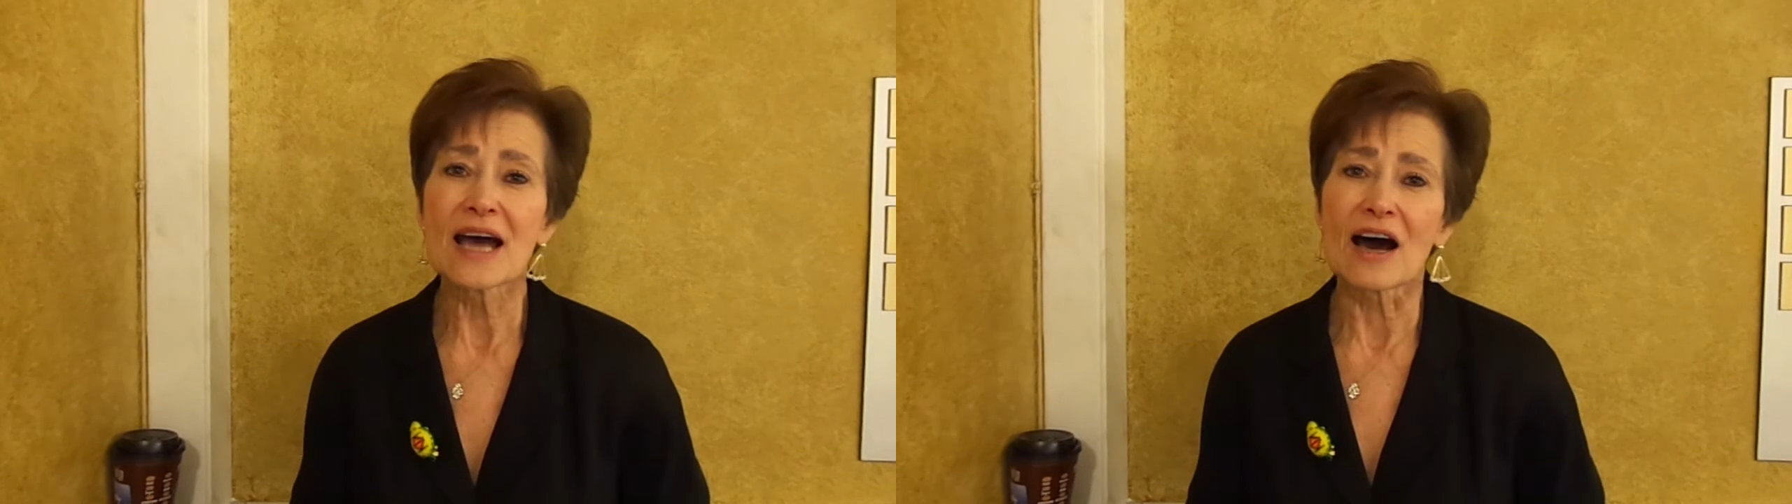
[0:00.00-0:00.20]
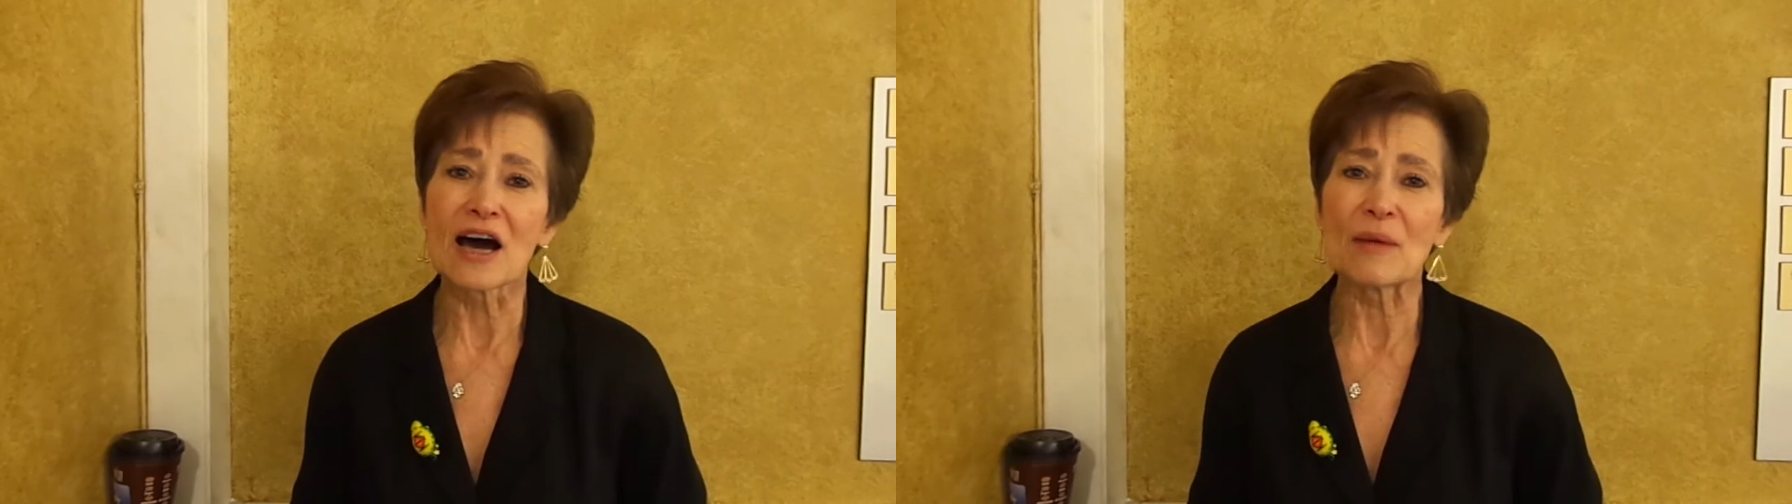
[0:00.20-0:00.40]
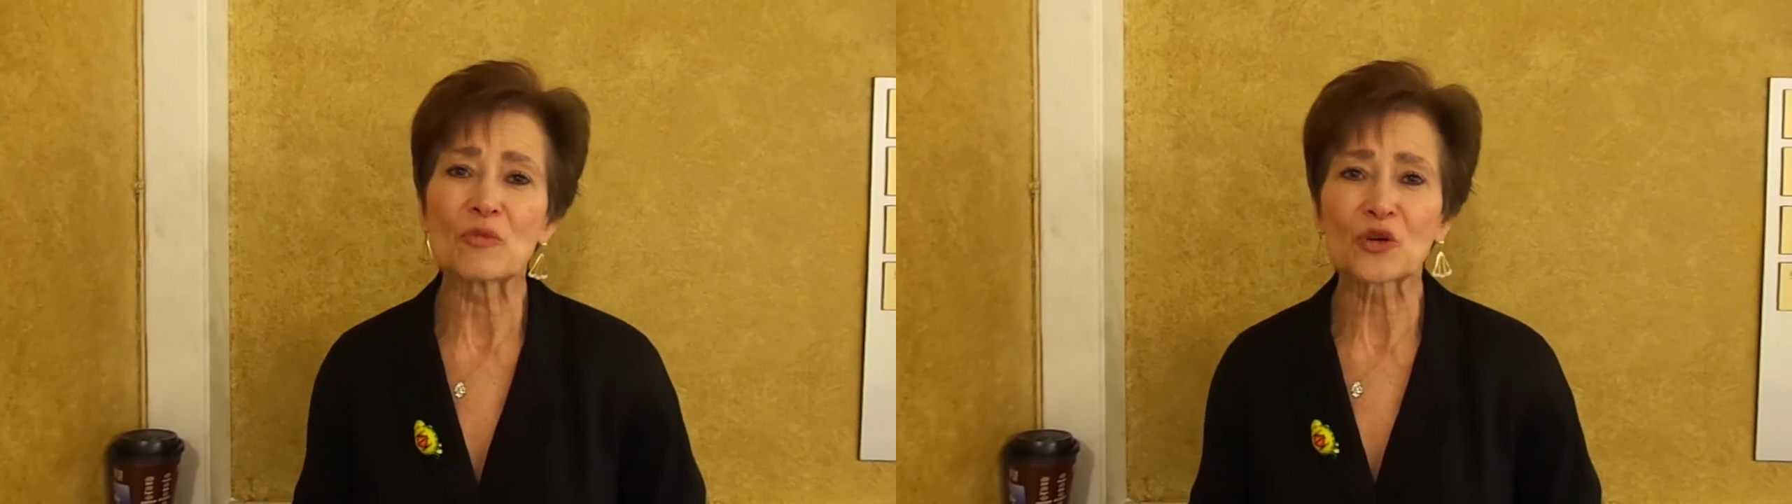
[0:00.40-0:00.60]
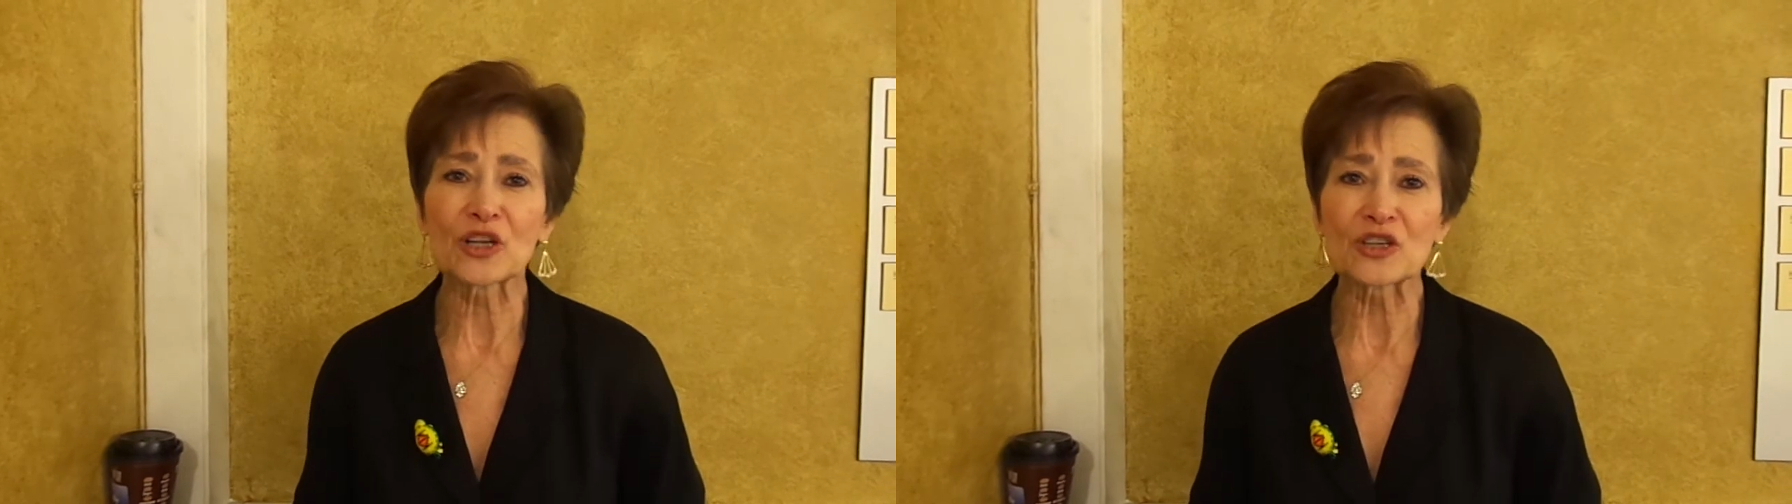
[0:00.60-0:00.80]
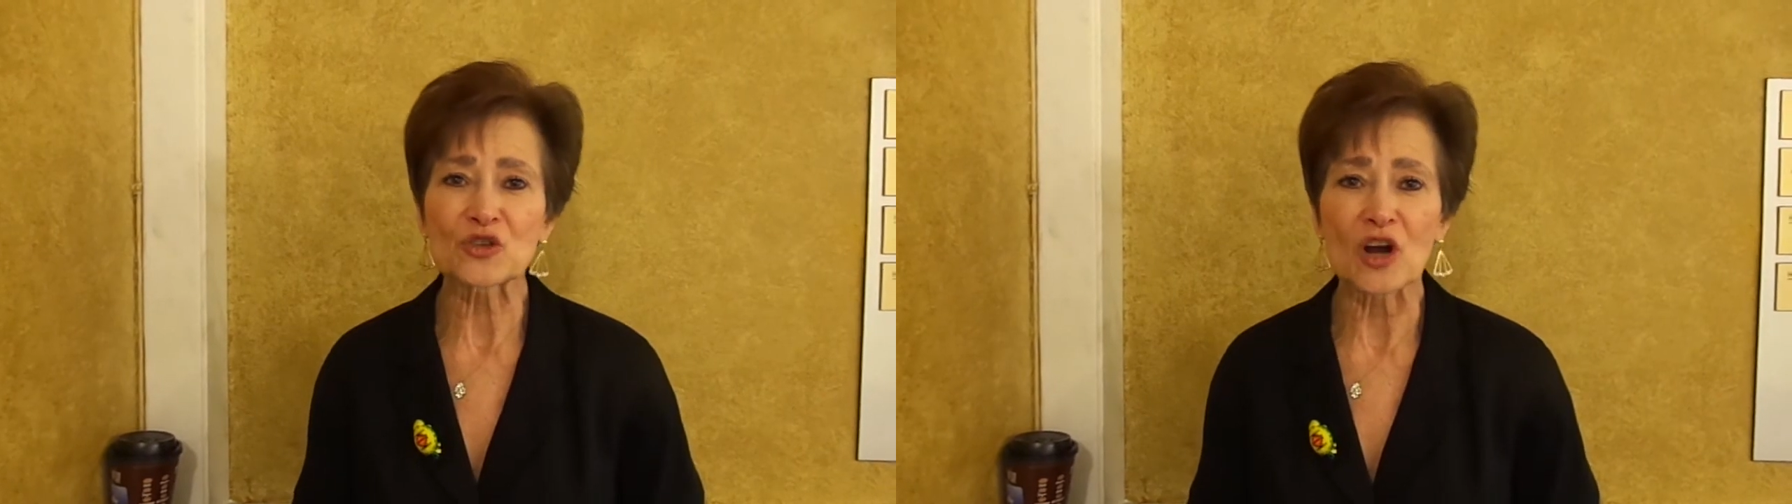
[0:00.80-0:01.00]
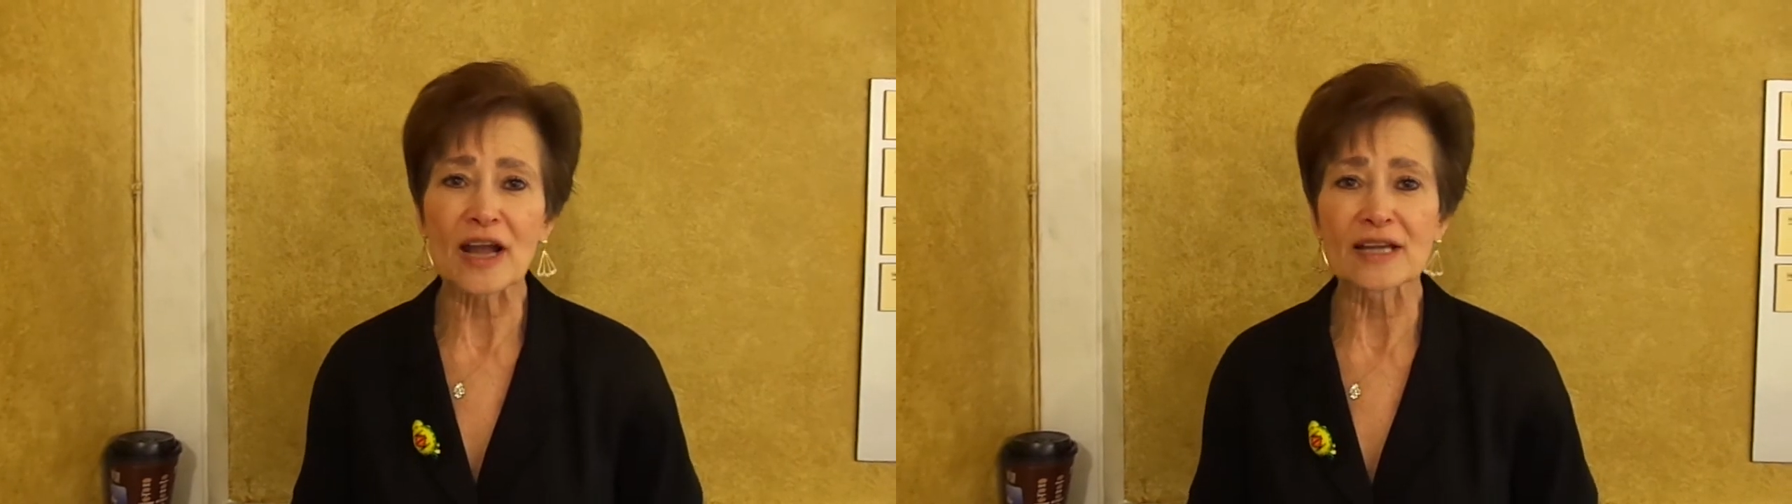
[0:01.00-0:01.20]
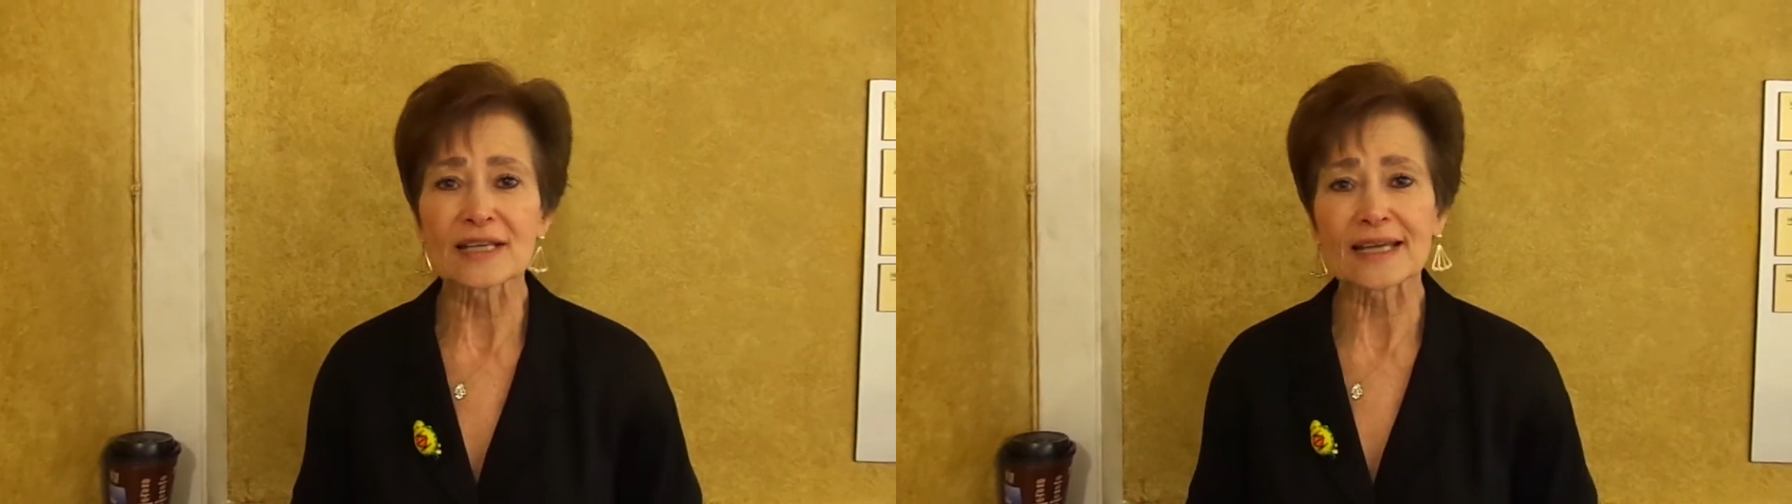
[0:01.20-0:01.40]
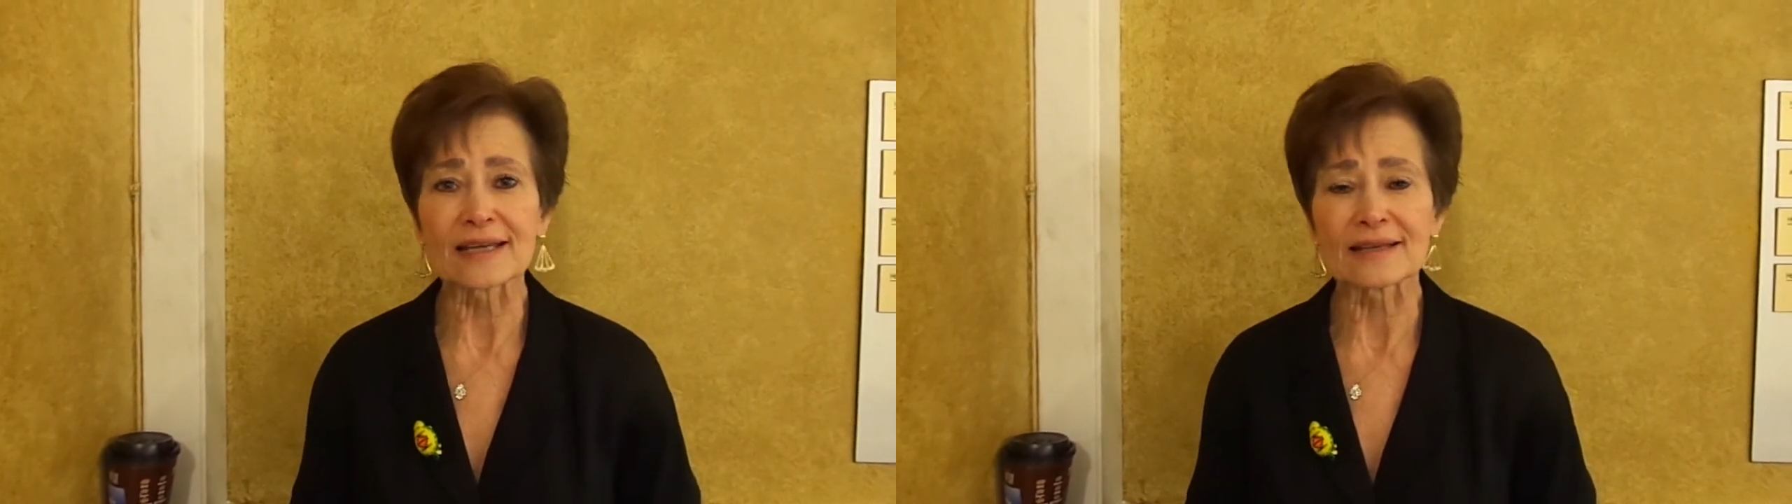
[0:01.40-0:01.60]
Um, we're going to try and
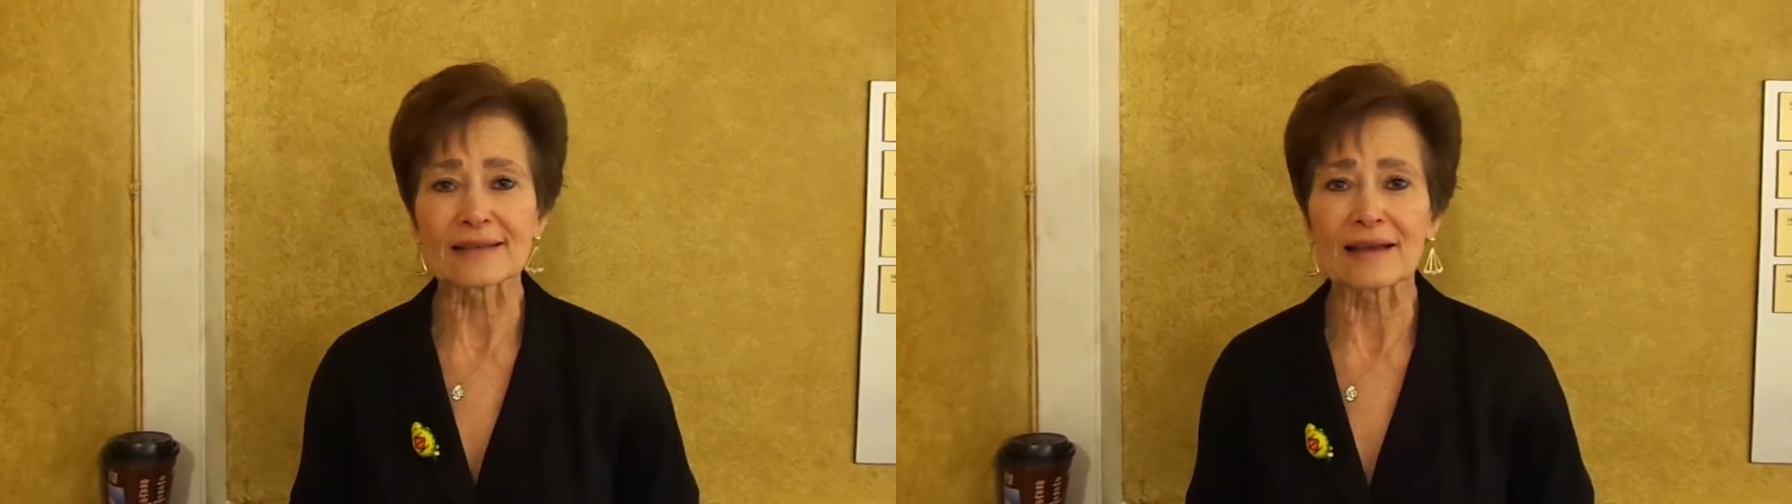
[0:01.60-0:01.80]
get